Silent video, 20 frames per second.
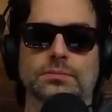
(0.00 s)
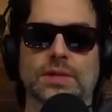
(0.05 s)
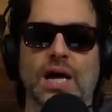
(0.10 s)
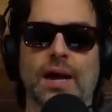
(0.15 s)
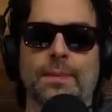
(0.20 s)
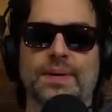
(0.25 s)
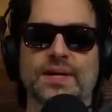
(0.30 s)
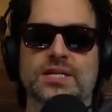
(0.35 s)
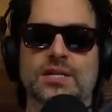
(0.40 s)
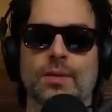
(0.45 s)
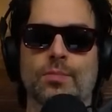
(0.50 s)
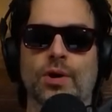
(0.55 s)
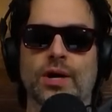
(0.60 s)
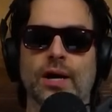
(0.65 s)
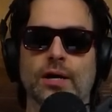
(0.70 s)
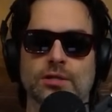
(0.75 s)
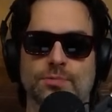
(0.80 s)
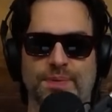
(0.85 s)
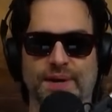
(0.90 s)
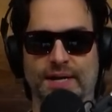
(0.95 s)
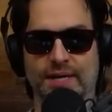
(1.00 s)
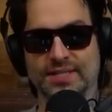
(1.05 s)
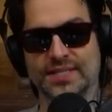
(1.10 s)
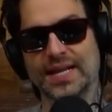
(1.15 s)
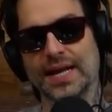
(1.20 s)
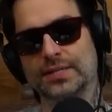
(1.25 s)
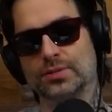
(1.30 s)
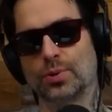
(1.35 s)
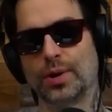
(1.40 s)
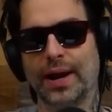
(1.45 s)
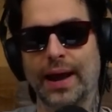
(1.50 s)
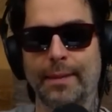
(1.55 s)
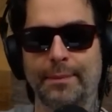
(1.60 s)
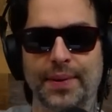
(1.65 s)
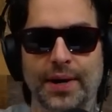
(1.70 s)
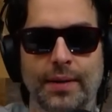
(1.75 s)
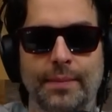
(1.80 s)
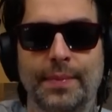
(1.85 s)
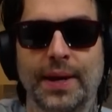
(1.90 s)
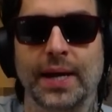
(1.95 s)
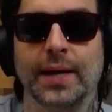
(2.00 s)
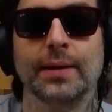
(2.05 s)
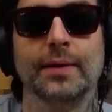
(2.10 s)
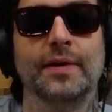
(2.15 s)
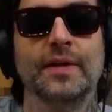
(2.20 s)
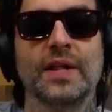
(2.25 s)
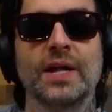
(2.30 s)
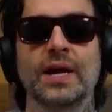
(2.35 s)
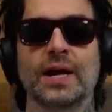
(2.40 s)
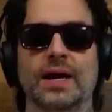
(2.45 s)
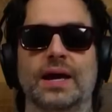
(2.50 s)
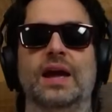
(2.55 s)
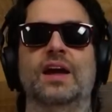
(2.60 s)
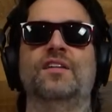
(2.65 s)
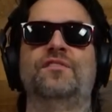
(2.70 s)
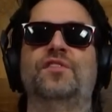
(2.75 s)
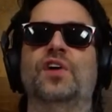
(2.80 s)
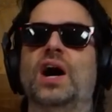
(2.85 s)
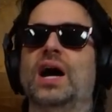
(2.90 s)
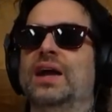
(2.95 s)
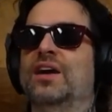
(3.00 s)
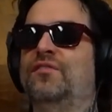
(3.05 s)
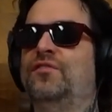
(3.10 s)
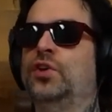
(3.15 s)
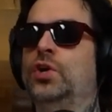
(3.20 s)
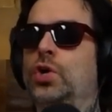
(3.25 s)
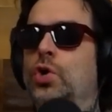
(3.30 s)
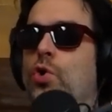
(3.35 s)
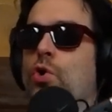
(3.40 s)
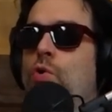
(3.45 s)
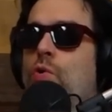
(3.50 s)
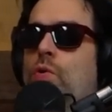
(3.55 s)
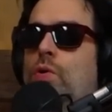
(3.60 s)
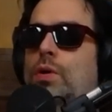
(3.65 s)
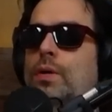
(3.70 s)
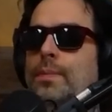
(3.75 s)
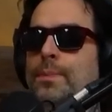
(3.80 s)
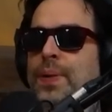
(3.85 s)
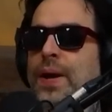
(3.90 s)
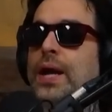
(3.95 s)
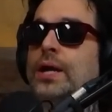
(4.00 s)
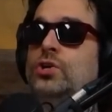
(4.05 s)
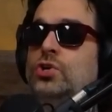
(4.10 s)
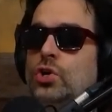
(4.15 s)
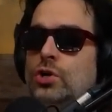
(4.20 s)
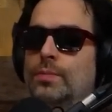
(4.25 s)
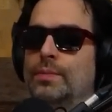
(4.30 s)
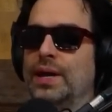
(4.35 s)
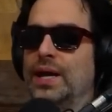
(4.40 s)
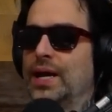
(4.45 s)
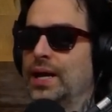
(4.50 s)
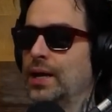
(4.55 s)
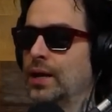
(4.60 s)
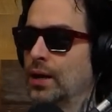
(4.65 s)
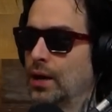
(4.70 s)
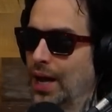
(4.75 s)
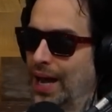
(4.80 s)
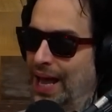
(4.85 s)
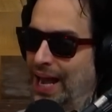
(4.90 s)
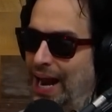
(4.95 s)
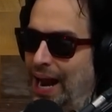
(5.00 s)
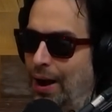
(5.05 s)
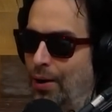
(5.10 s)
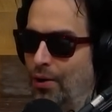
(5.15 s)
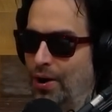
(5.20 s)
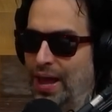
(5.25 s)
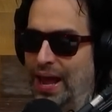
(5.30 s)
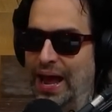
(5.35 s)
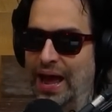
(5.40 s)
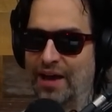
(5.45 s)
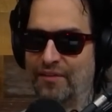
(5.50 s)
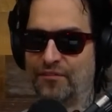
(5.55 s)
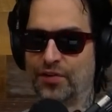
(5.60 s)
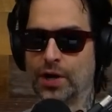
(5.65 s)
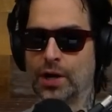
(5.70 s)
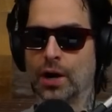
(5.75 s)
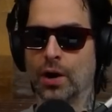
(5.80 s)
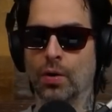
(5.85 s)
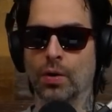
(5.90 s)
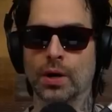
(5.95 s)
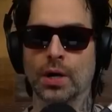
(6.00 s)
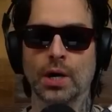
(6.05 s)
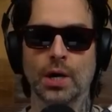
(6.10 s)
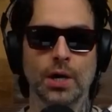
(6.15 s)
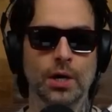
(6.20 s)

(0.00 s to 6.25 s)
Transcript: I'd be someone else because that's what happened to me if if you picture me an hour and a half ago,